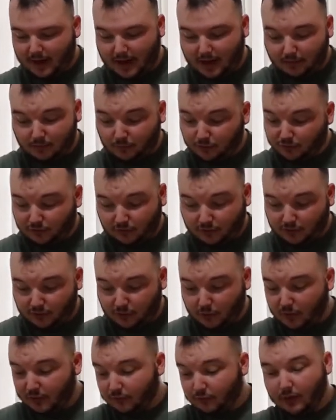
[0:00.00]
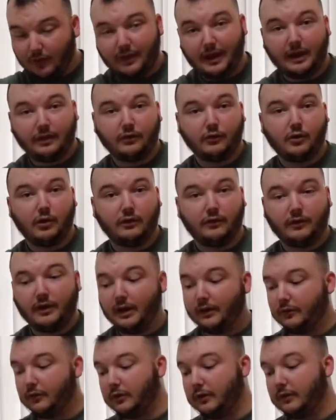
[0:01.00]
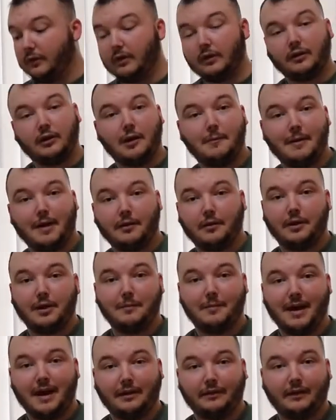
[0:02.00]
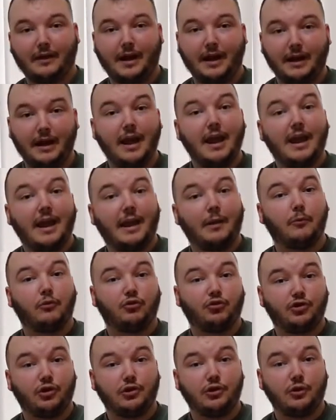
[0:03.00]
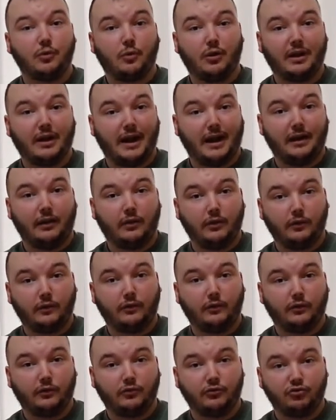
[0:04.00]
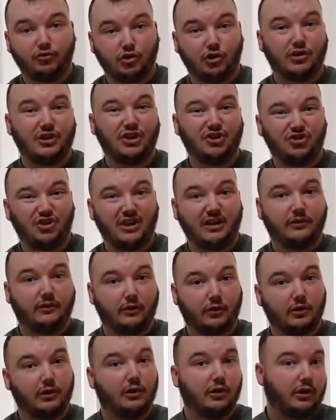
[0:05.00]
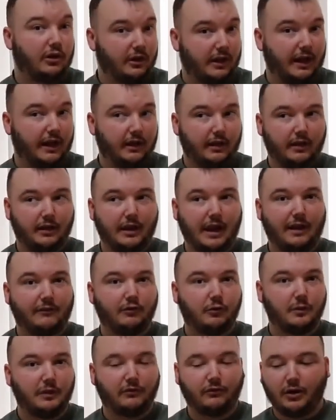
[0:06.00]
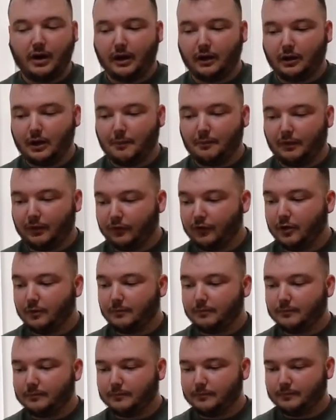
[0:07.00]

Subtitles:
And we're just going to go ahead and run that through our slicer. It's going to come out on the back side, and we'll show you what kind of those jerky sheets are going to look like after we've ran a couple through.